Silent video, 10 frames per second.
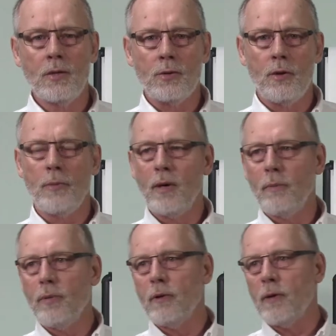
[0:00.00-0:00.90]
So you're putting
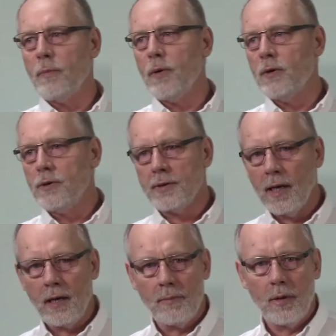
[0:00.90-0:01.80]
a, a, you're
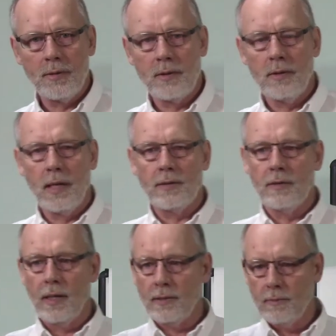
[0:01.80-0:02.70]
taking a person that's
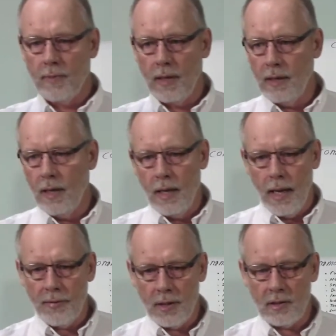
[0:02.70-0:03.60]
that's been
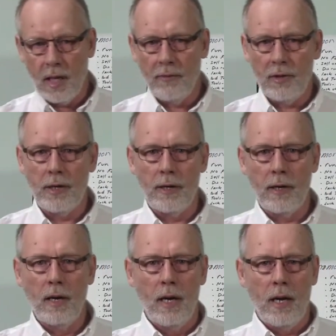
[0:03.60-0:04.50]
at this level
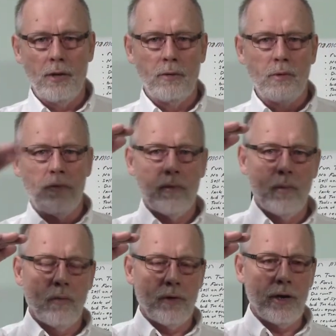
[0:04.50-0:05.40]
here, and you're moving them
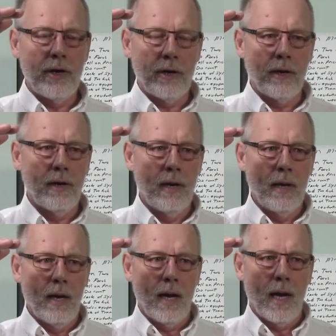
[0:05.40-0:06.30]
over here,
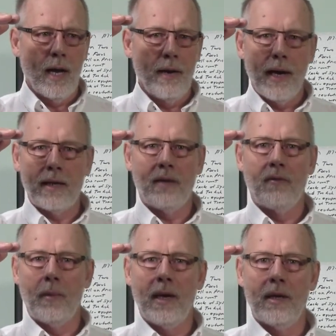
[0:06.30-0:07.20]
uh, and not giving
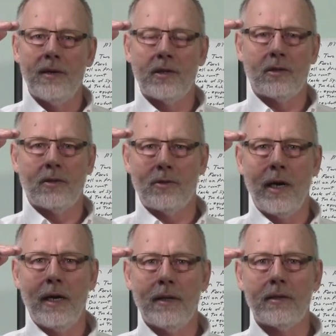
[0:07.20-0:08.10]
them any additional
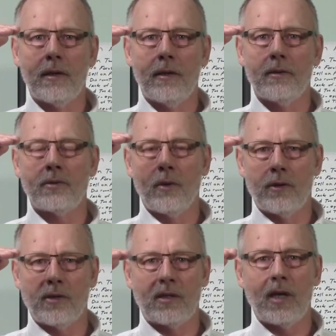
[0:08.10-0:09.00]
training to so they're
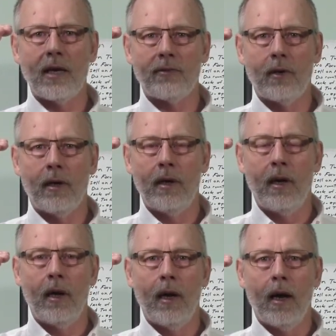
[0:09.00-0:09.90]
successful,
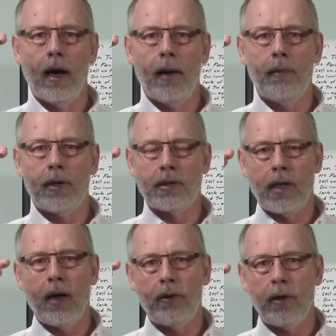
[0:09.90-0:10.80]
uh, because
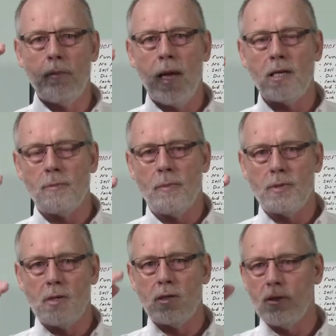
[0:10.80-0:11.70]
now they're in a management
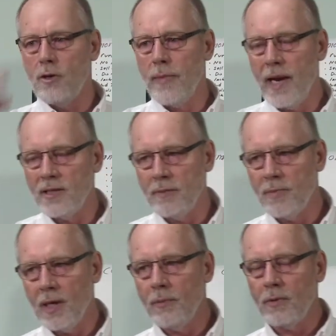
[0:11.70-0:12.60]
position, they're managing
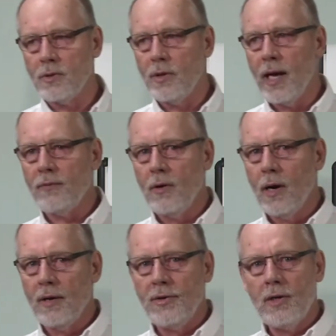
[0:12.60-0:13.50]
people, so they have to know
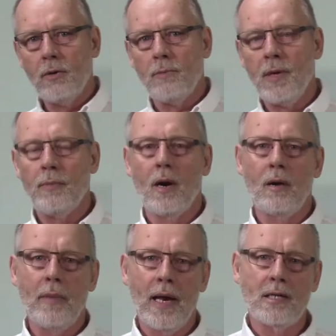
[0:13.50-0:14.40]
how to deal with people, how to
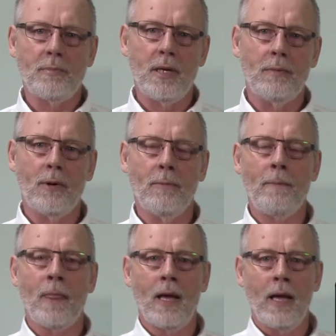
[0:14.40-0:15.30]
manage people,
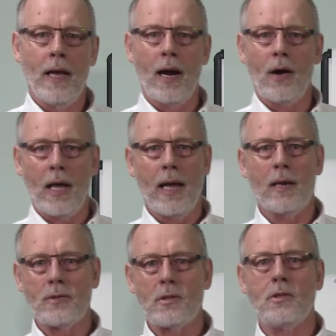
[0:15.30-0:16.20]
and how to
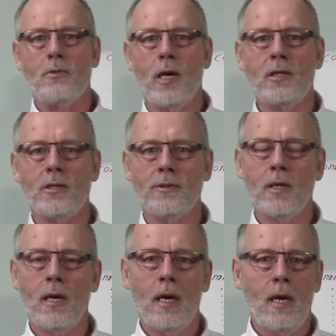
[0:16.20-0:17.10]
handle situations.
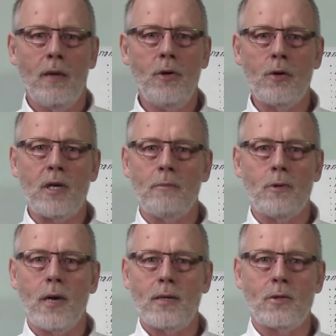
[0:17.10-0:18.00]
If you don't give them the
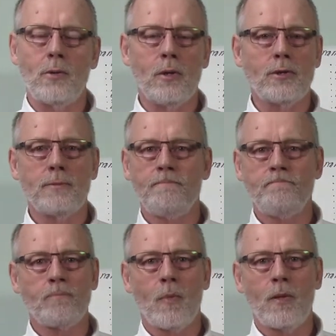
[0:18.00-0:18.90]
right tools,
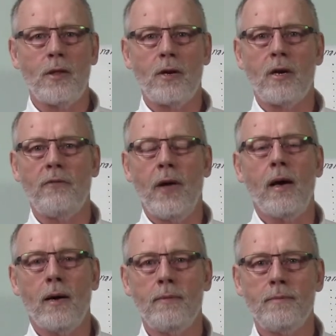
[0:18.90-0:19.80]
they're going to
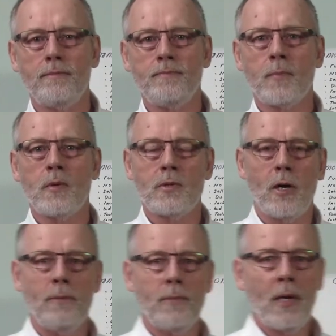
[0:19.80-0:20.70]
fail.
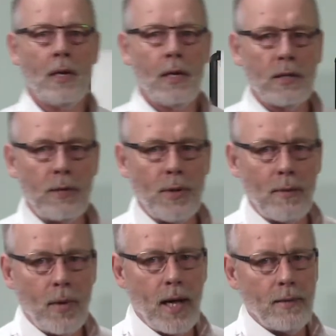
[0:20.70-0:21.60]
So keep that in
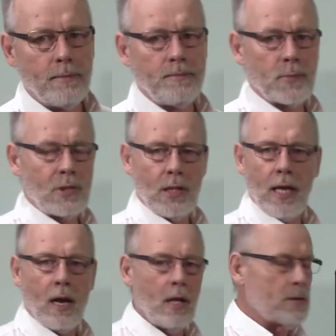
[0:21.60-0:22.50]
mind. See
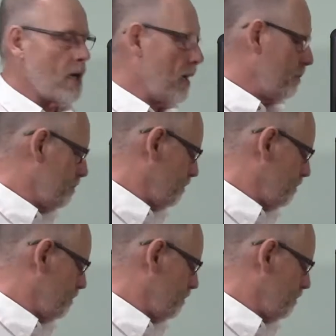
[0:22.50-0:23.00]
that all the time.